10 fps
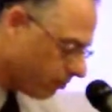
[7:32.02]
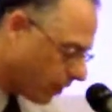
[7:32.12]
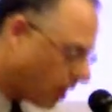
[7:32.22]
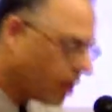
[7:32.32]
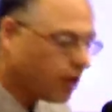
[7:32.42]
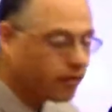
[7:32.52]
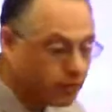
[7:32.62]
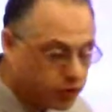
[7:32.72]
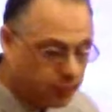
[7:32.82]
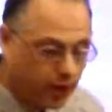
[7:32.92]

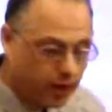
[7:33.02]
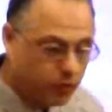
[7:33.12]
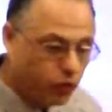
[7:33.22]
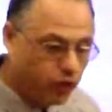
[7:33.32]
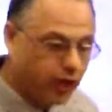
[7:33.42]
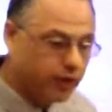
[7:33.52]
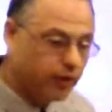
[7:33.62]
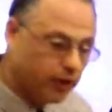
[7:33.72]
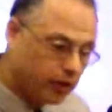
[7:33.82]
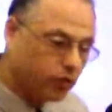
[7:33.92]
the pain will
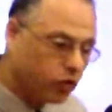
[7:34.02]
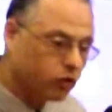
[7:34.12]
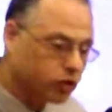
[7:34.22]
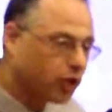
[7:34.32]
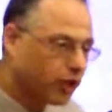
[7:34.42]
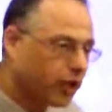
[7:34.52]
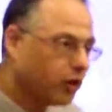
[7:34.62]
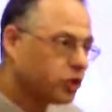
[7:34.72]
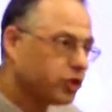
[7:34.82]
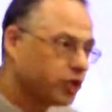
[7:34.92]
then you'll suddenly
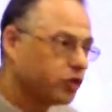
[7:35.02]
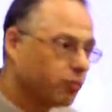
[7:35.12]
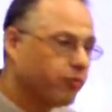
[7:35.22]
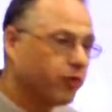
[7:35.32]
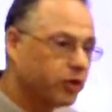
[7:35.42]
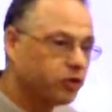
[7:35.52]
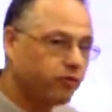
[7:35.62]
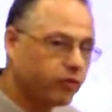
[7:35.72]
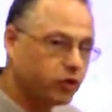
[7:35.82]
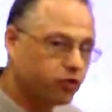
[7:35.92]
notice as your
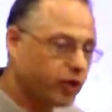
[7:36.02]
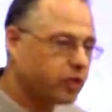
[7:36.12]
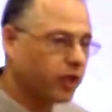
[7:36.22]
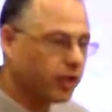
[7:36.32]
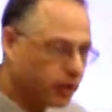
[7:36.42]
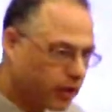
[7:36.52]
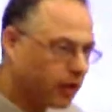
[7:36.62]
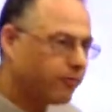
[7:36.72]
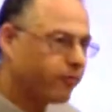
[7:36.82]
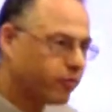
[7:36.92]
foot is resting, and
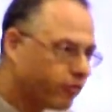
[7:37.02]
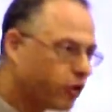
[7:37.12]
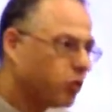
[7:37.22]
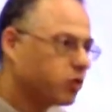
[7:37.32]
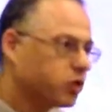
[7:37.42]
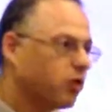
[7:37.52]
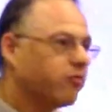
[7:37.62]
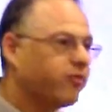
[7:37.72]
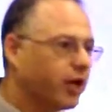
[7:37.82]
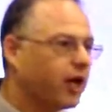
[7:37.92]
the fluid will start
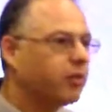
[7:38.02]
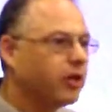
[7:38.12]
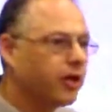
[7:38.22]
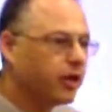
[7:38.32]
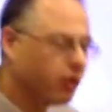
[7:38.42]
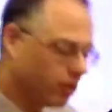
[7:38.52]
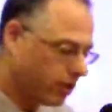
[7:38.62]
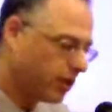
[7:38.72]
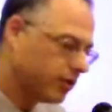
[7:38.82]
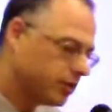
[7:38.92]
filling up in the heel,
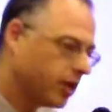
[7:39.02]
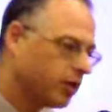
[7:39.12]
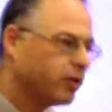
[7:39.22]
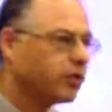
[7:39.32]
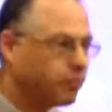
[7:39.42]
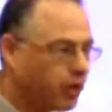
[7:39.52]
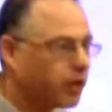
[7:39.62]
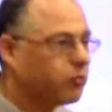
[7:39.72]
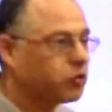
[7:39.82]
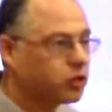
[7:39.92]
and the
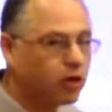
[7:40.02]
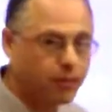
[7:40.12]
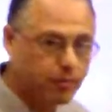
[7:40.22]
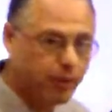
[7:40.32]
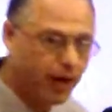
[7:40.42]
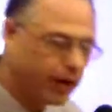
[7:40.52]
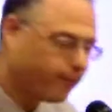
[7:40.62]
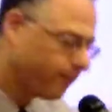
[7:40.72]
pain will start coming back.